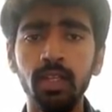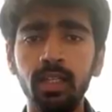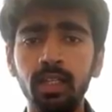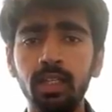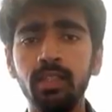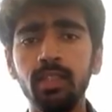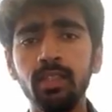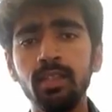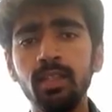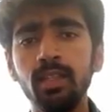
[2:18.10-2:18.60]

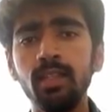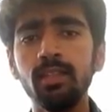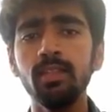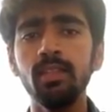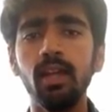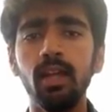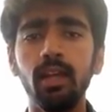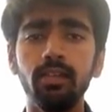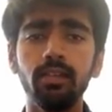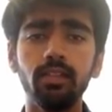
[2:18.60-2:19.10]
in the sense
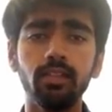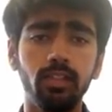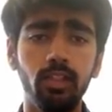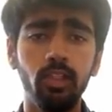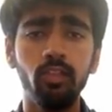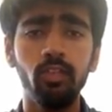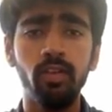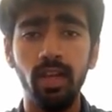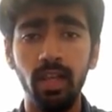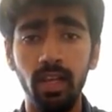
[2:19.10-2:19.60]
that
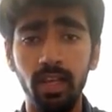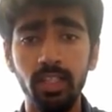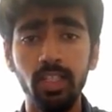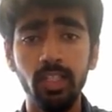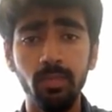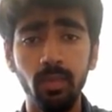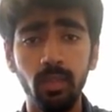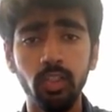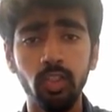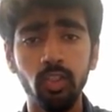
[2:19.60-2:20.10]
you're
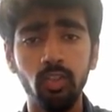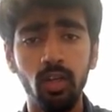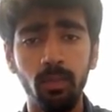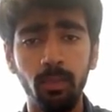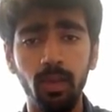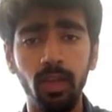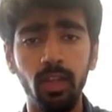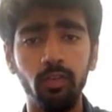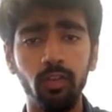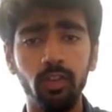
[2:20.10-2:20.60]
eligible to
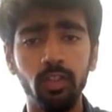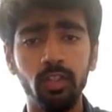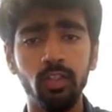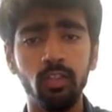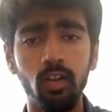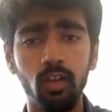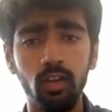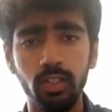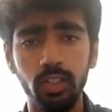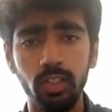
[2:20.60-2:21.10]
apply for the
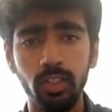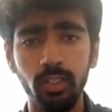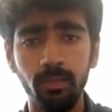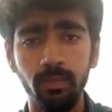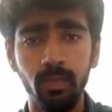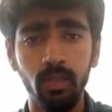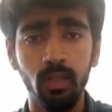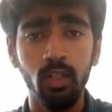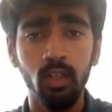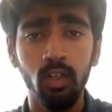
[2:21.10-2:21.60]

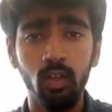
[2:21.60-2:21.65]
scholarship